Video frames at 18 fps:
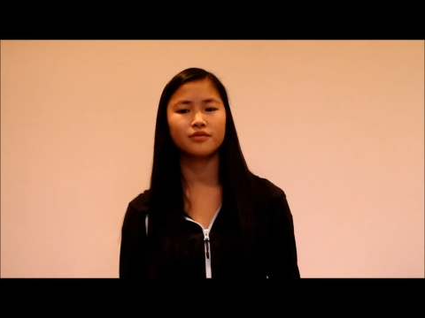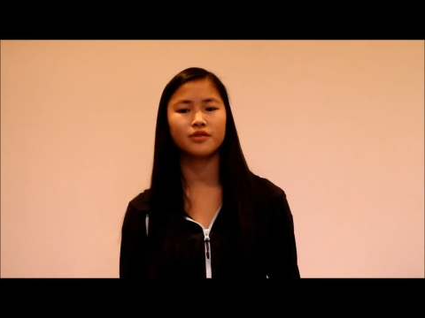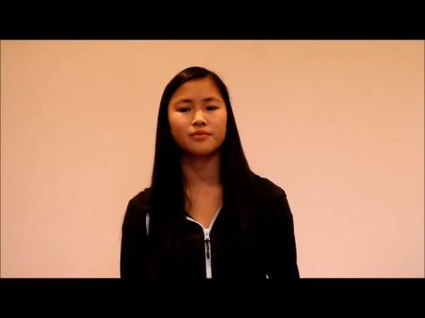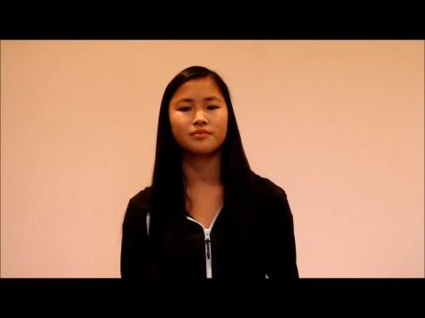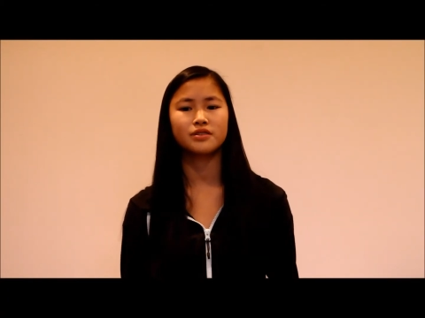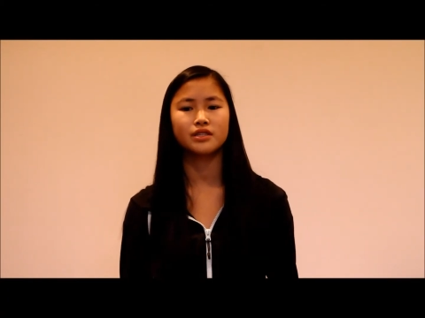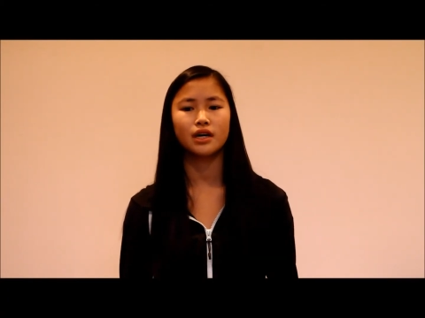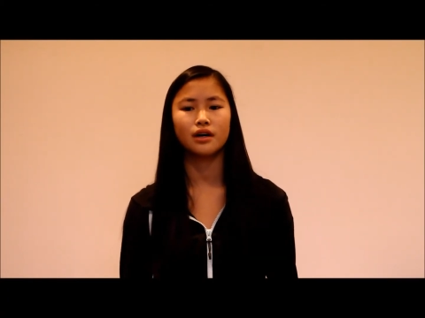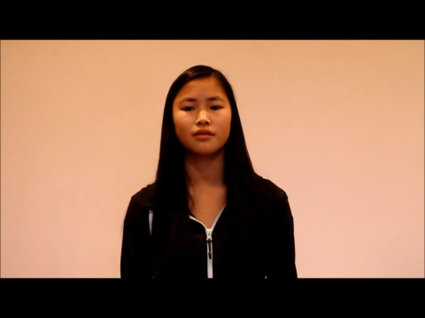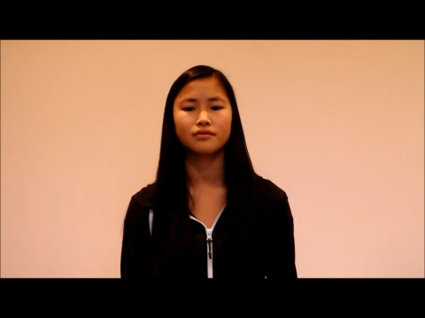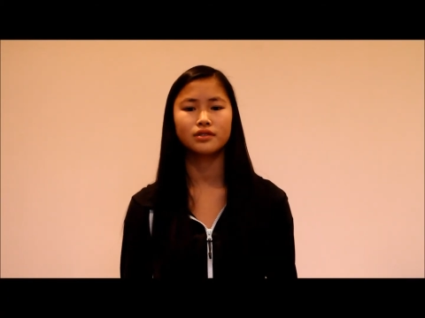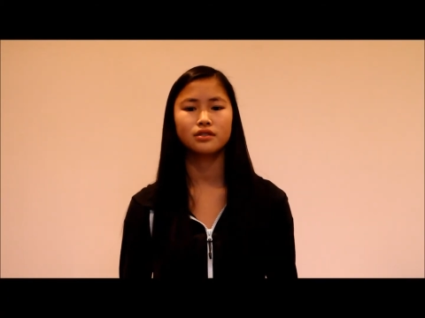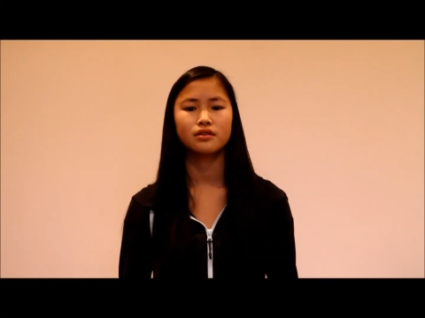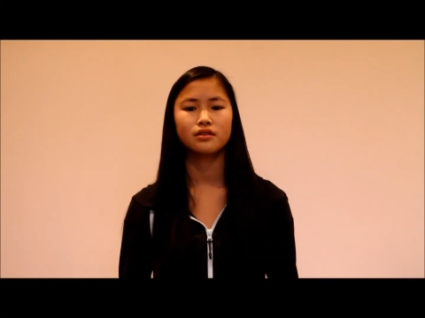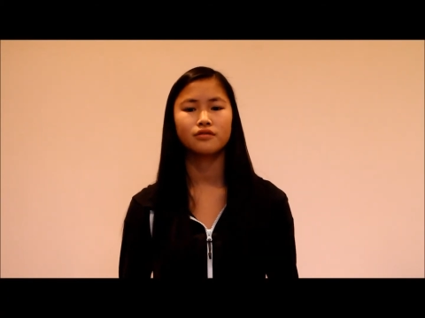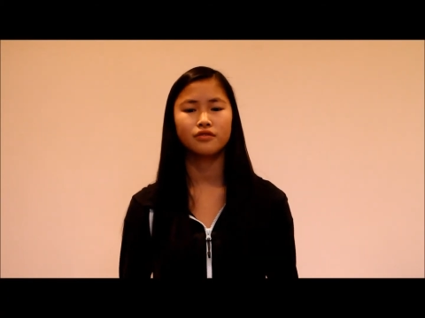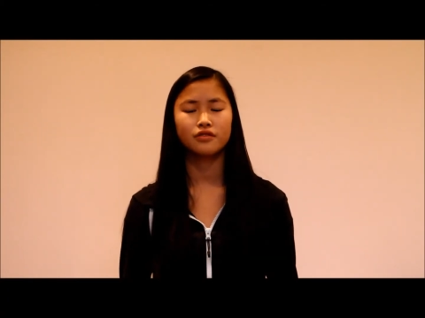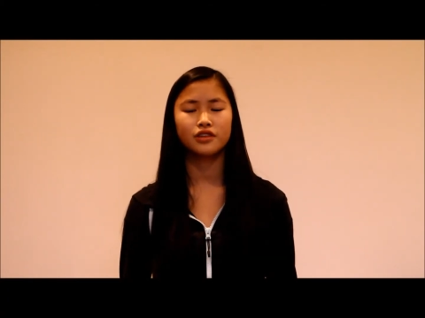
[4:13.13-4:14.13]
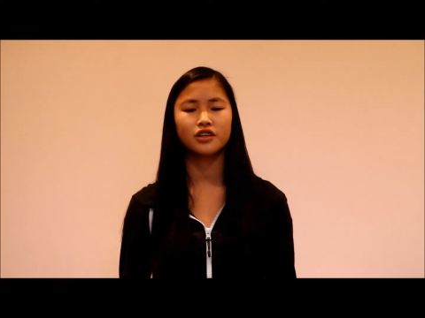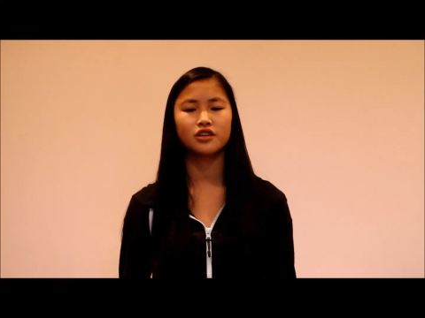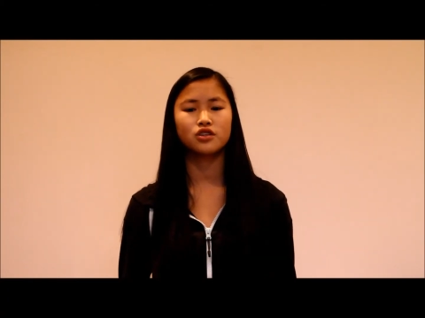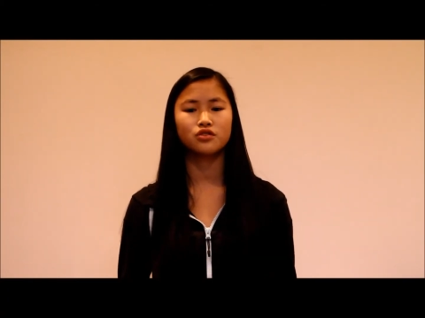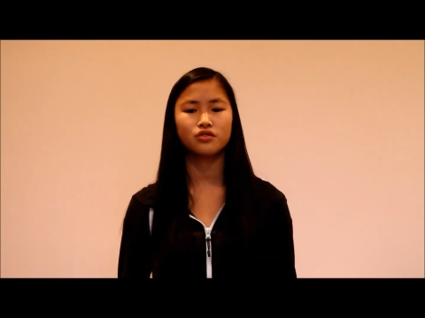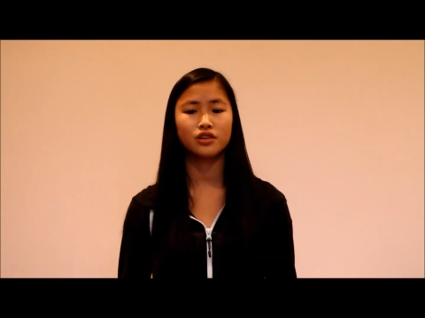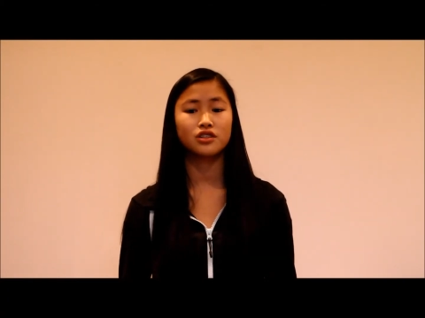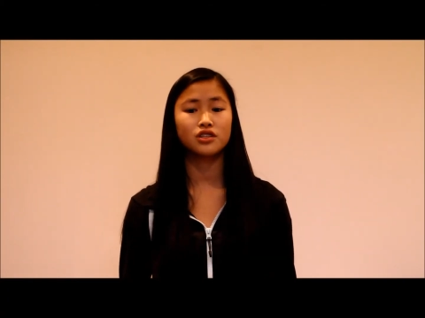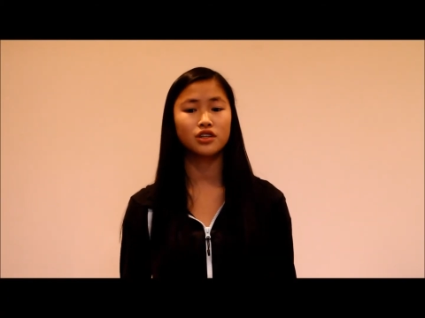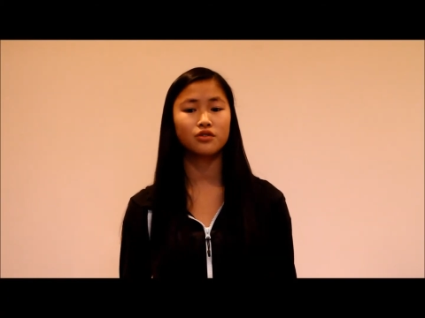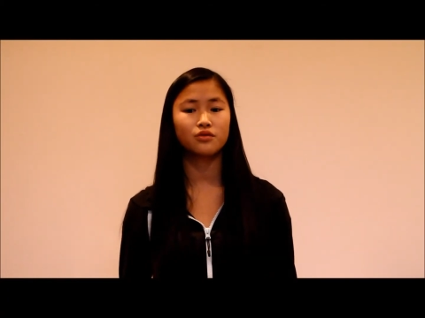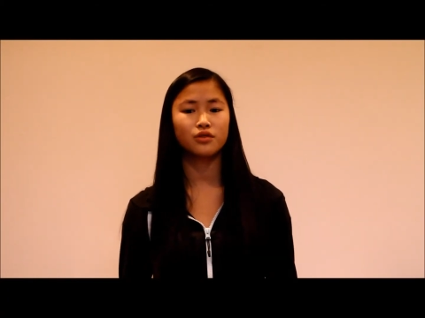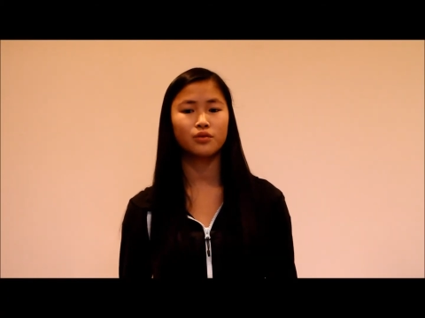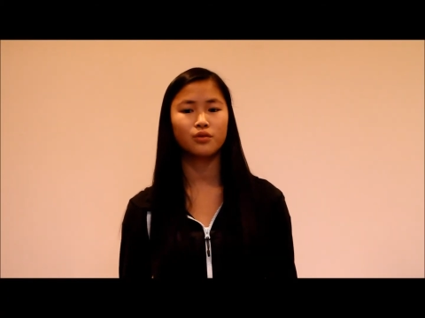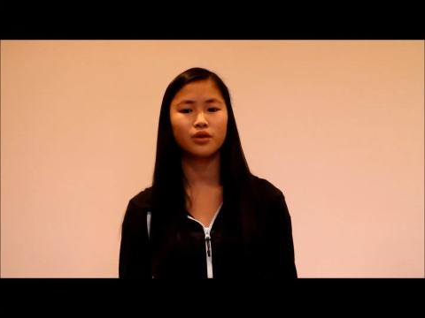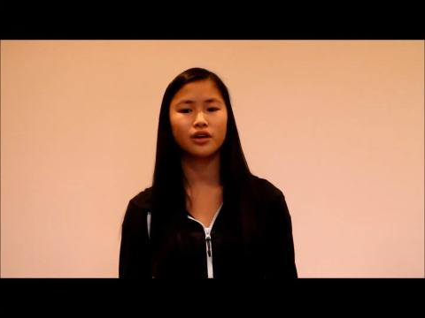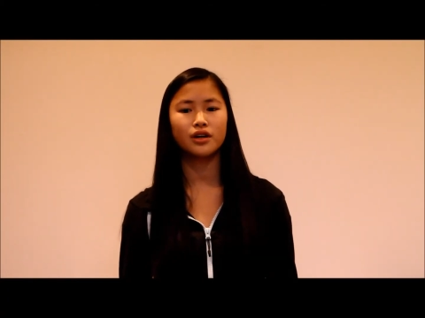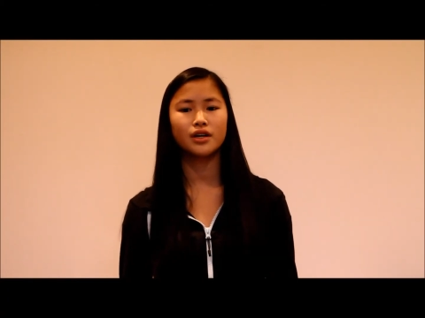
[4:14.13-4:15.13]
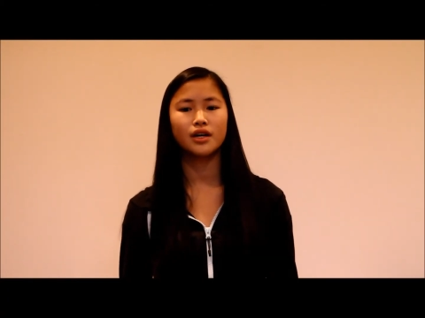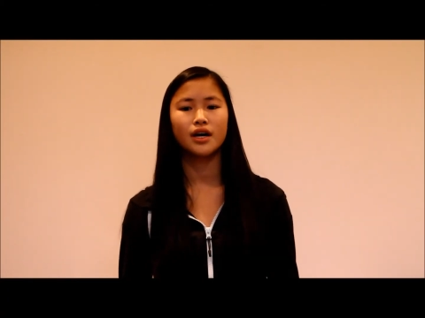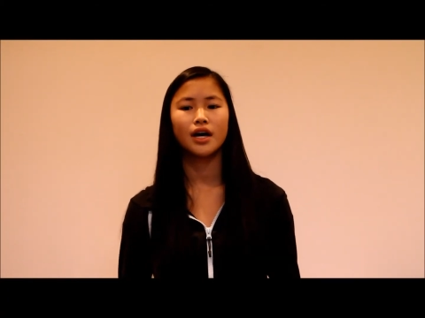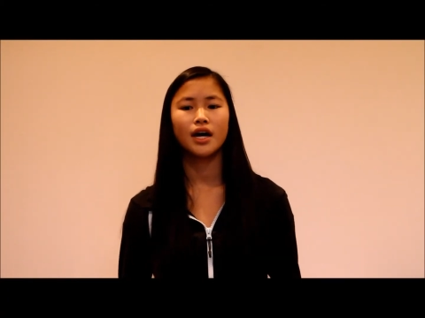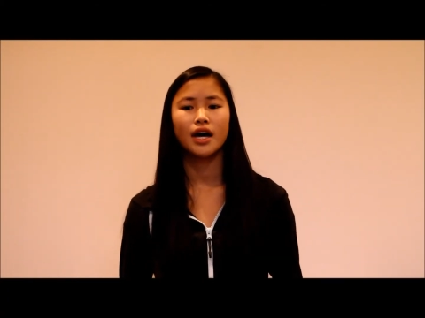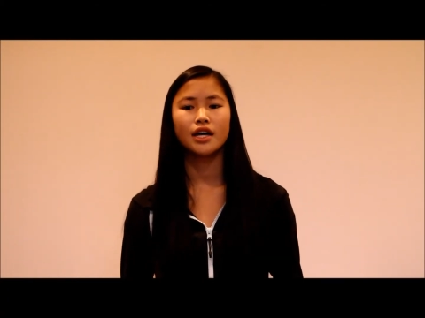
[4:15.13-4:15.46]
themselves, for the intrinsic reward,